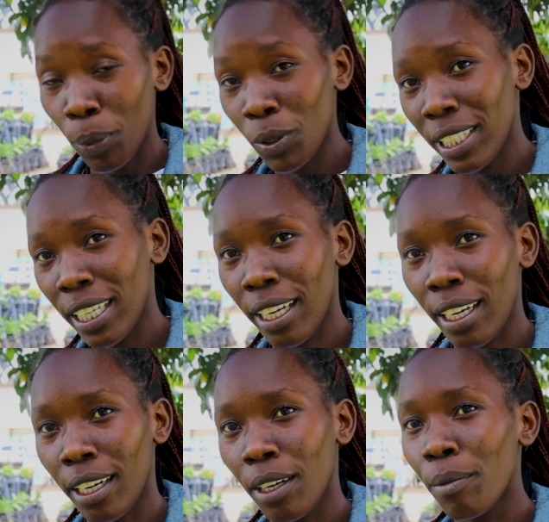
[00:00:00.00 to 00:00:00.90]

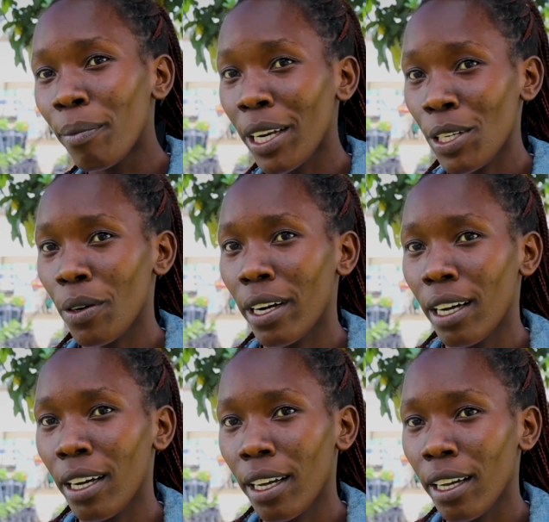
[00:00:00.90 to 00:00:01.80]
putting manure
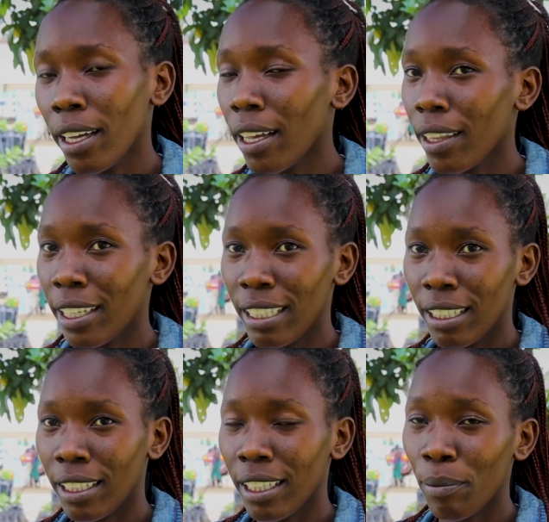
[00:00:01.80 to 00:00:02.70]
in
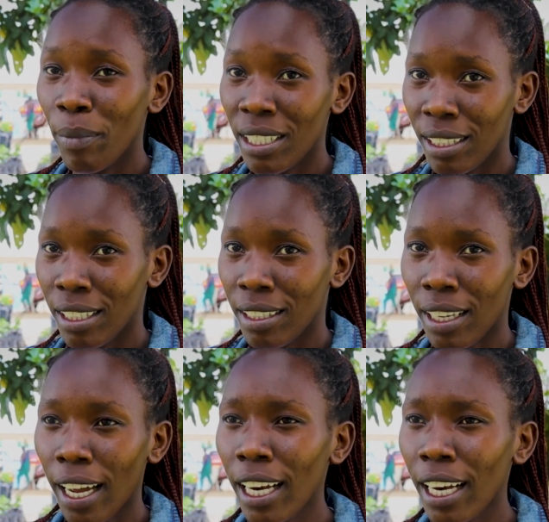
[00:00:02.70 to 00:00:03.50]
the in the basins,